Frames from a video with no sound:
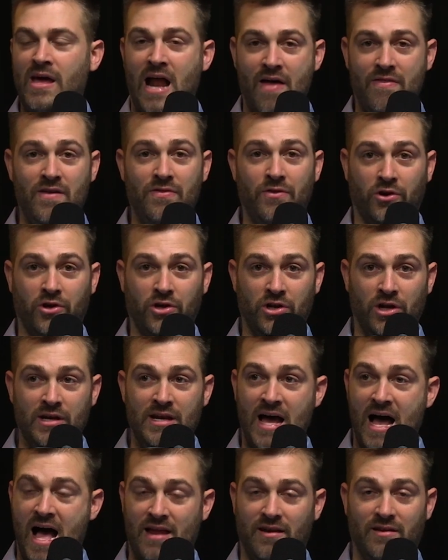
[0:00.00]
And I think they're going to
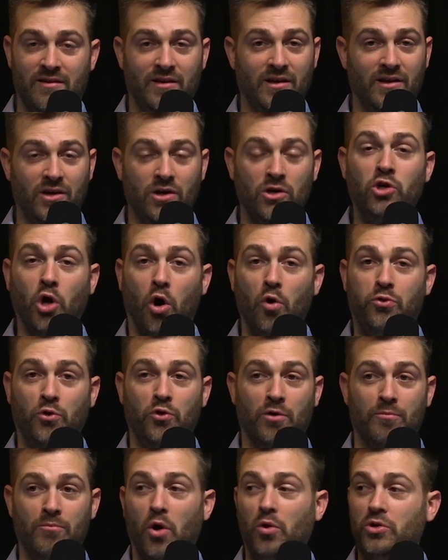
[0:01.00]
not mm-hmm. go
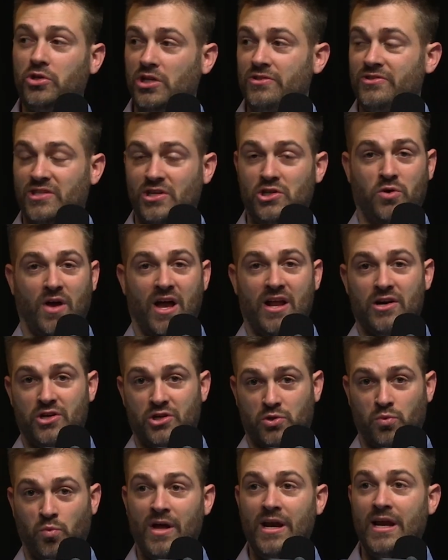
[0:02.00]
through the motions and try to
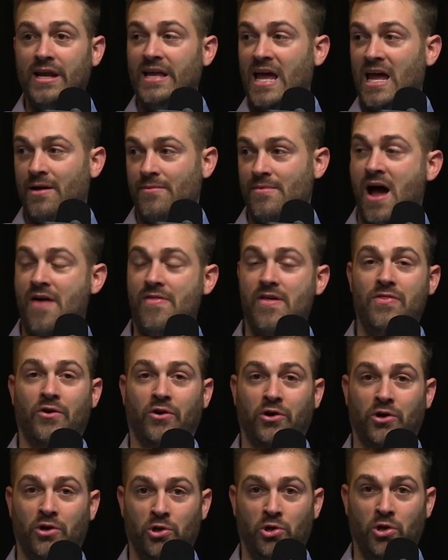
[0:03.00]
just win a game. I think
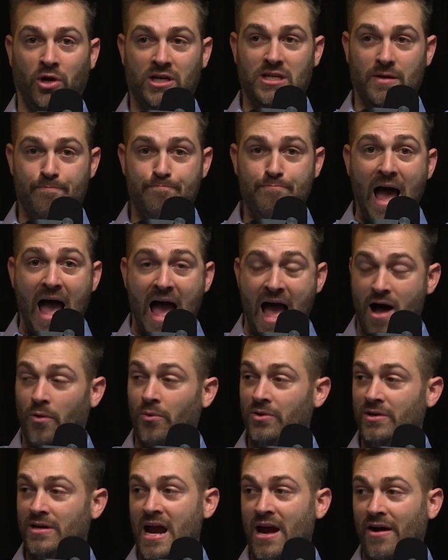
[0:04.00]
they're going to look to
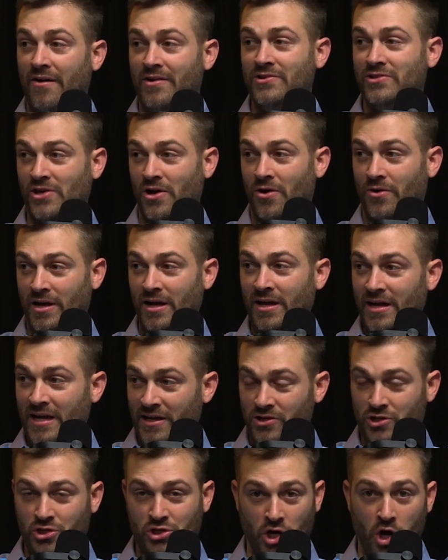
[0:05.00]
pound Arizona
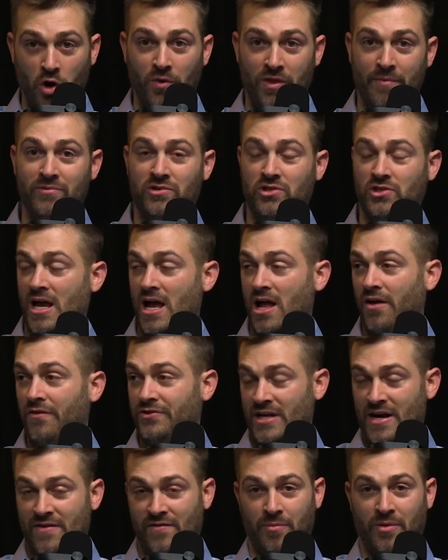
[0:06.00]
and show
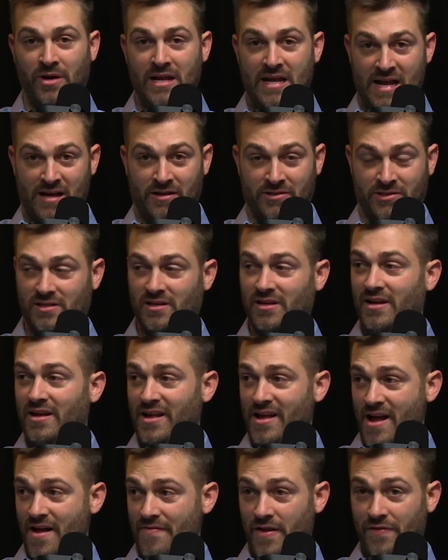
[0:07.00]
themselves and everybody else
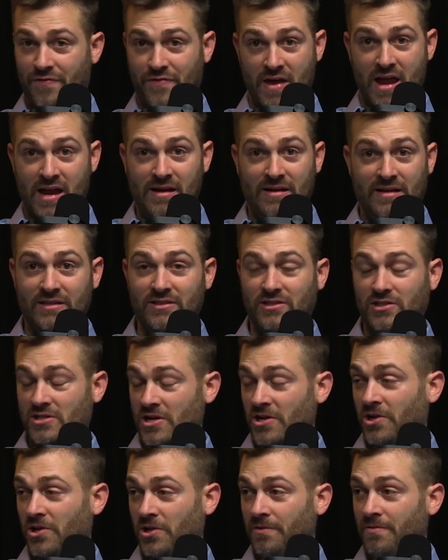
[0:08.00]
that they can
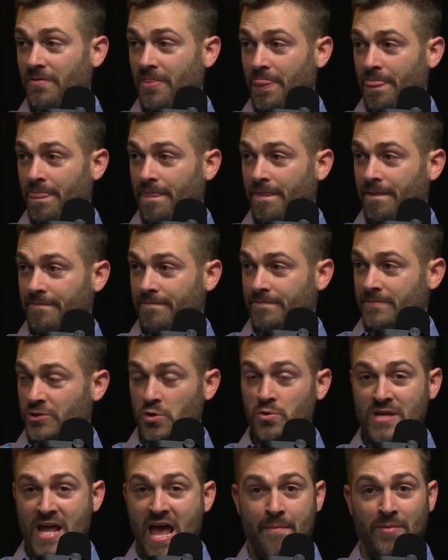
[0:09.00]
still
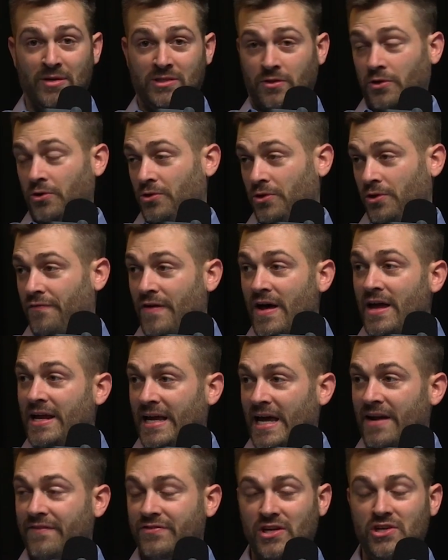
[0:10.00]
do damage, that they're the
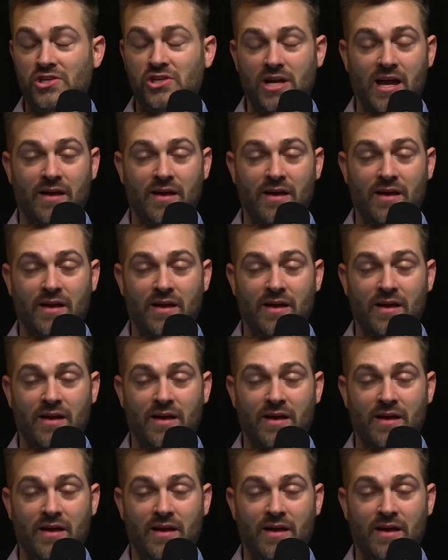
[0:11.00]
defending NFC champs.